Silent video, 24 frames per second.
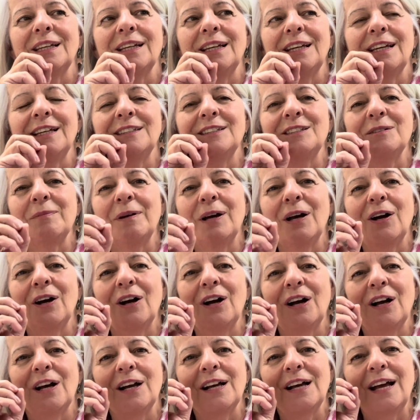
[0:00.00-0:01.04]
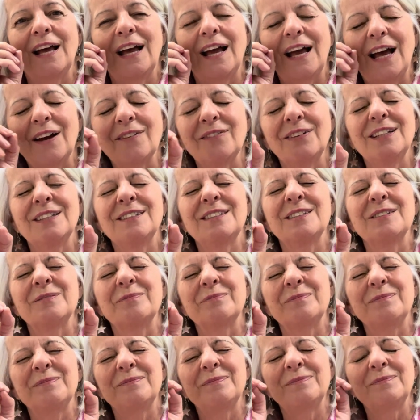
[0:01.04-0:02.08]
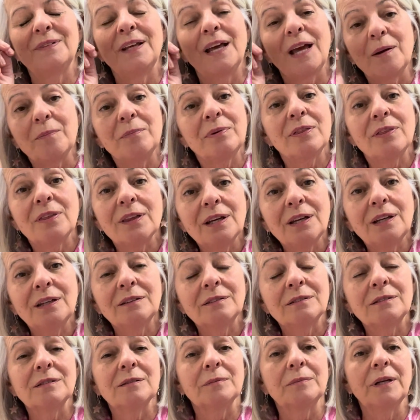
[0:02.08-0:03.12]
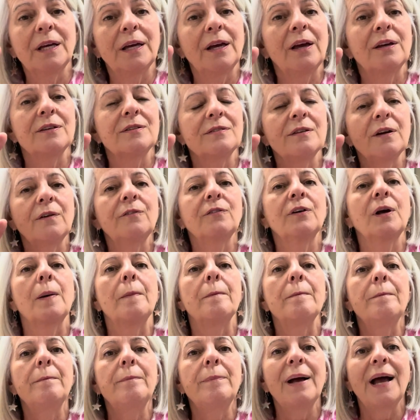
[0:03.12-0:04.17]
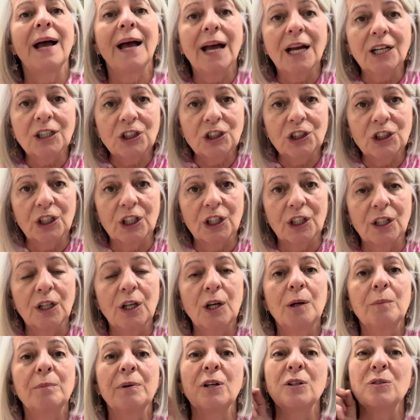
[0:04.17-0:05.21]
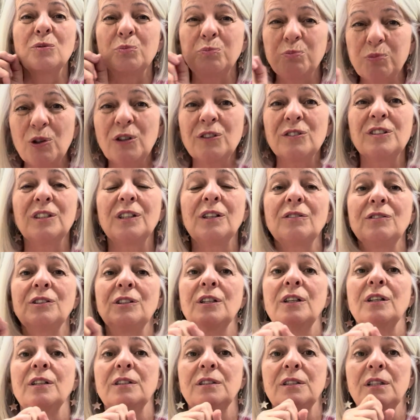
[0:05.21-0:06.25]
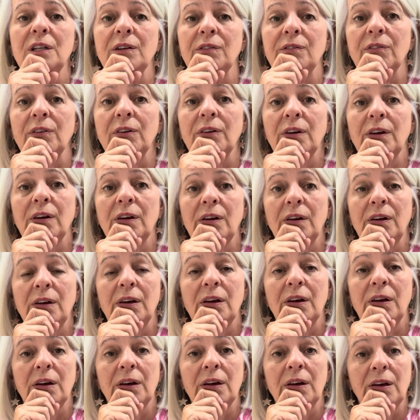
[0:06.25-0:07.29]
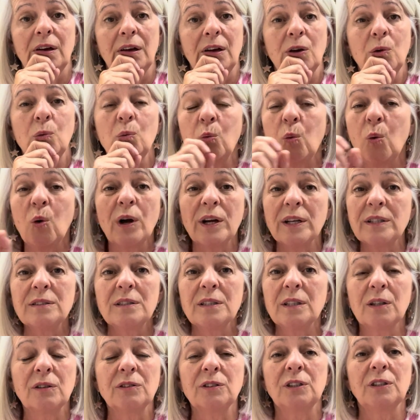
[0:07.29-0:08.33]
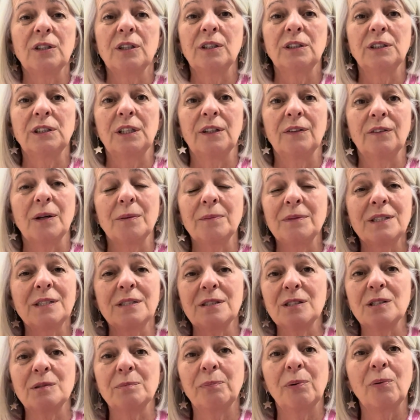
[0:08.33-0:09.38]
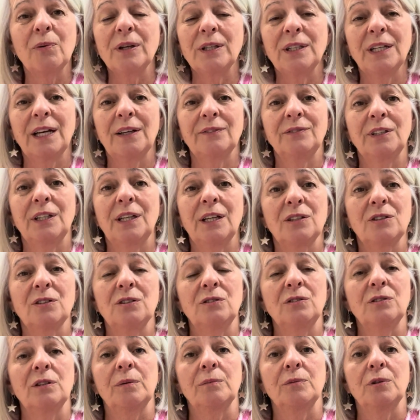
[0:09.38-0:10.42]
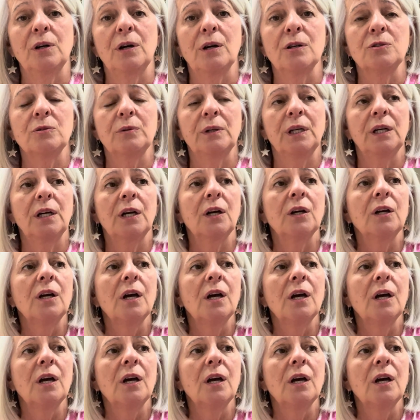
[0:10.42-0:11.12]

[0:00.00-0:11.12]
it's about having some empathy, some self-compassion, because what's the alternative? What is the alternative? I mean, this is the point you have to get to sometimes, where you go,